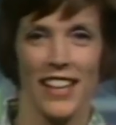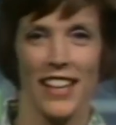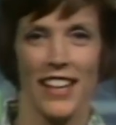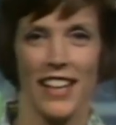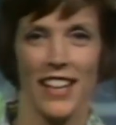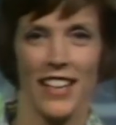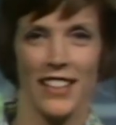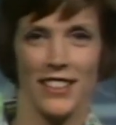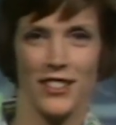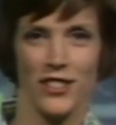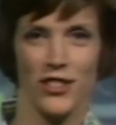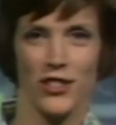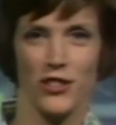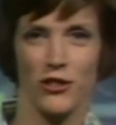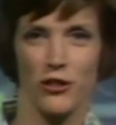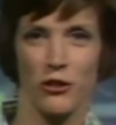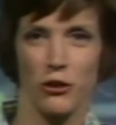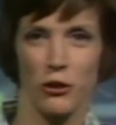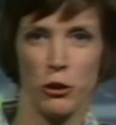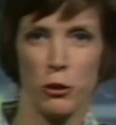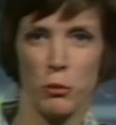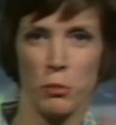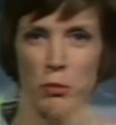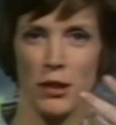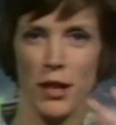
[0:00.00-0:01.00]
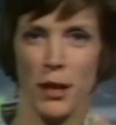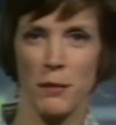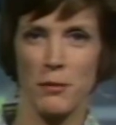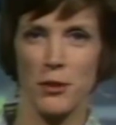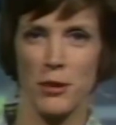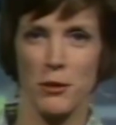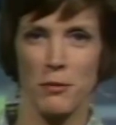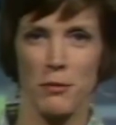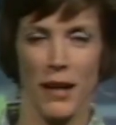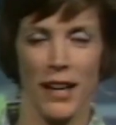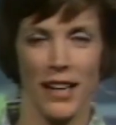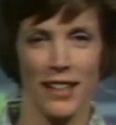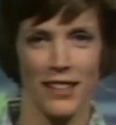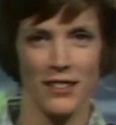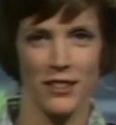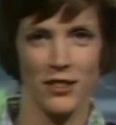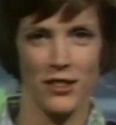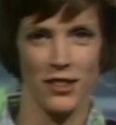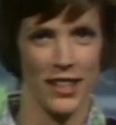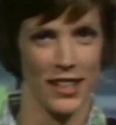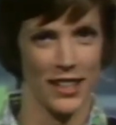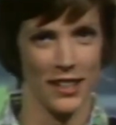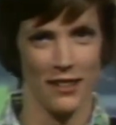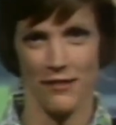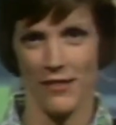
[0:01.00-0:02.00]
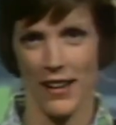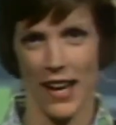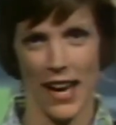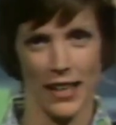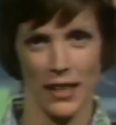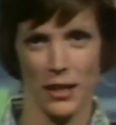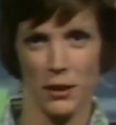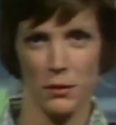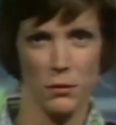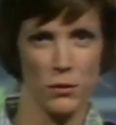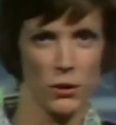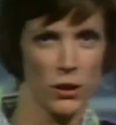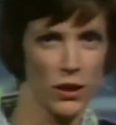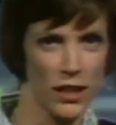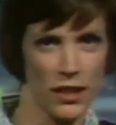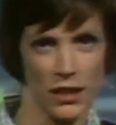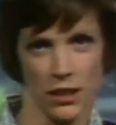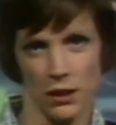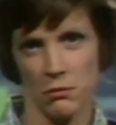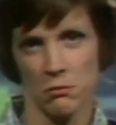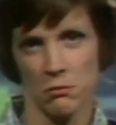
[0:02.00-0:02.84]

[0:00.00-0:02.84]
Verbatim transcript: It scoops up smells like a vacuum cleaner